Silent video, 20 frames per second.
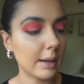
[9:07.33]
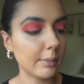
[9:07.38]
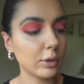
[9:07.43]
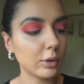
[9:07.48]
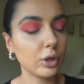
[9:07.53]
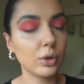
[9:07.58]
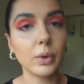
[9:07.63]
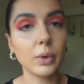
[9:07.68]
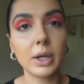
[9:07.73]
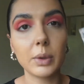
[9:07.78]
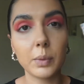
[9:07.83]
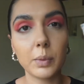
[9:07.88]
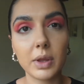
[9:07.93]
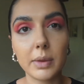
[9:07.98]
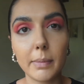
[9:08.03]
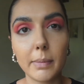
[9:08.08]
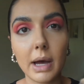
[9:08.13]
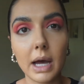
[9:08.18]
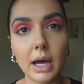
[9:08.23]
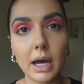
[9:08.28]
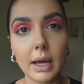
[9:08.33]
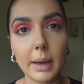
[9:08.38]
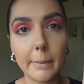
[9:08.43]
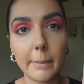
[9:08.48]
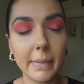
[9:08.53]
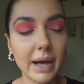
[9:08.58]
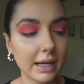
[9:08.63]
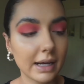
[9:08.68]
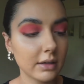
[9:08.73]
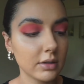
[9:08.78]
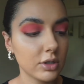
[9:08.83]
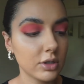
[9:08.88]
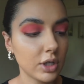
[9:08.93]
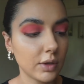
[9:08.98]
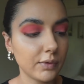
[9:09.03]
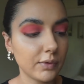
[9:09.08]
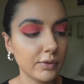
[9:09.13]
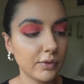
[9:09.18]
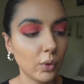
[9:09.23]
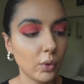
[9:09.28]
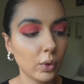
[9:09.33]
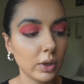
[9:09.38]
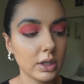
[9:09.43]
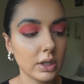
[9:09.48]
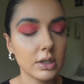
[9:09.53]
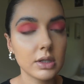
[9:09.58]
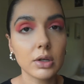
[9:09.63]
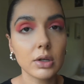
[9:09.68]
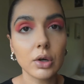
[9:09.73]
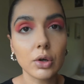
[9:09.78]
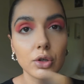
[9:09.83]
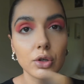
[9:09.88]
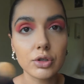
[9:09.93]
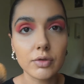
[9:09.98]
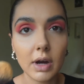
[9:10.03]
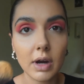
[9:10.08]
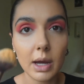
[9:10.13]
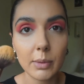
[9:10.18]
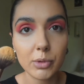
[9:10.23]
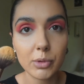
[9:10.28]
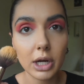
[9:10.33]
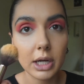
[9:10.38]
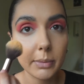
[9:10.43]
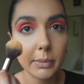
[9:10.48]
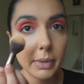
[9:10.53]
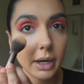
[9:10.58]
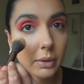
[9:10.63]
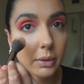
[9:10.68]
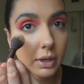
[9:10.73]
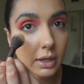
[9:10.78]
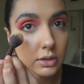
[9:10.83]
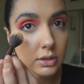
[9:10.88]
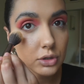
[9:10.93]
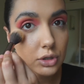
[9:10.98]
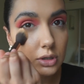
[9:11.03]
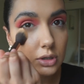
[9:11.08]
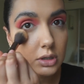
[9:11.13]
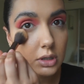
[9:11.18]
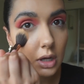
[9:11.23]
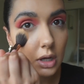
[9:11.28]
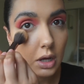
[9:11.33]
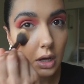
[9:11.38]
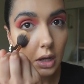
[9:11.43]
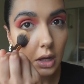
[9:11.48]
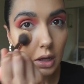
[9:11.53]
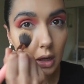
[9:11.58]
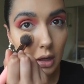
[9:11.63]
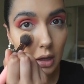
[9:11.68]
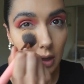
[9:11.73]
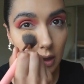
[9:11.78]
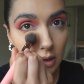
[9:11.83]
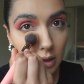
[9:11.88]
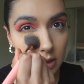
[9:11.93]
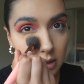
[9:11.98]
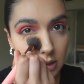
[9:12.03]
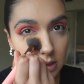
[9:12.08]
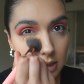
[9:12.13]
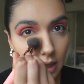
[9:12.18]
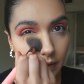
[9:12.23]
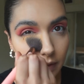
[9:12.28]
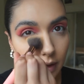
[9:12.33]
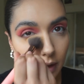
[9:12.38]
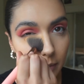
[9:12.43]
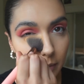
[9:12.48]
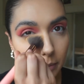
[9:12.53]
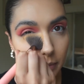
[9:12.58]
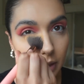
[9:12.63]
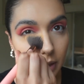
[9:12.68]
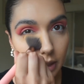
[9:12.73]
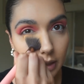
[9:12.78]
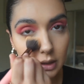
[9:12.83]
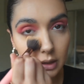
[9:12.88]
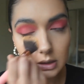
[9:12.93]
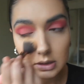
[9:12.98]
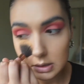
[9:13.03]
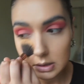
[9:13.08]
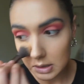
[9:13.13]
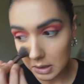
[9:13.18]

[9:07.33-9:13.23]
to go in with my MAC Soft Focus Under Eye Brightening Powder and just set that in place.